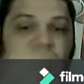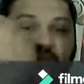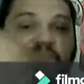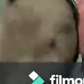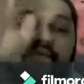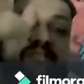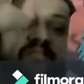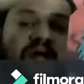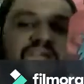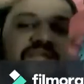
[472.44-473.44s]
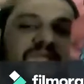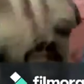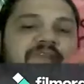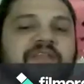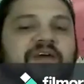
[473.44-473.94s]
And they
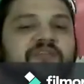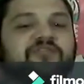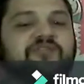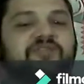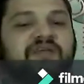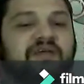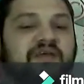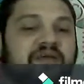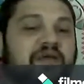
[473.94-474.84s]
pretend like they're shooting.